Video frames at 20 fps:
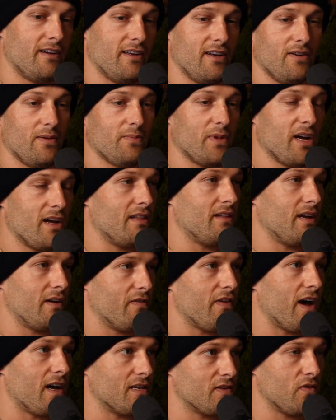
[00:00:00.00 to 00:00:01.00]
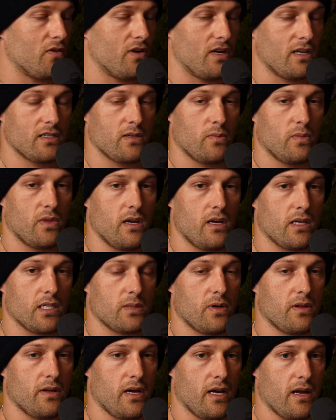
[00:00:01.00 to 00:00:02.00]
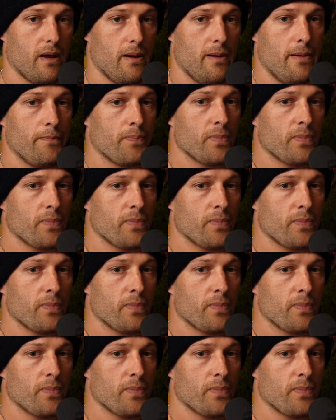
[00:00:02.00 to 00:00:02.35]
I'm kind of like fast forwarding some things, but like